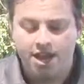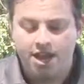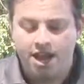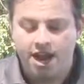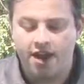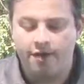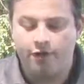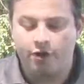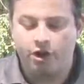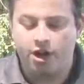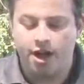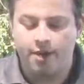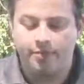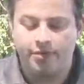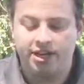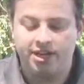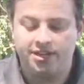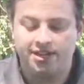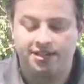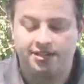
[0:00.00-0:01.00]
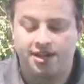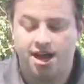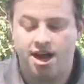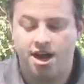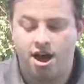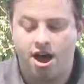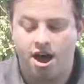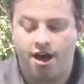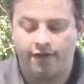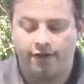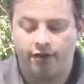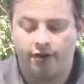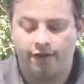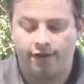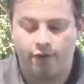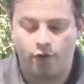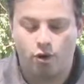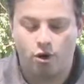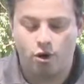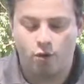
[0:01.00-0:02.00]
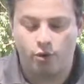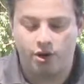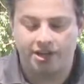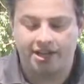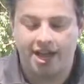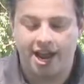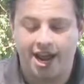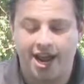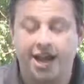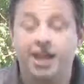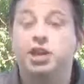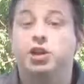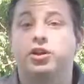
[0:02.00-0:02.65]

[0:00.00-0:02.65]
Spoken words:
If your company does not offer a 401k,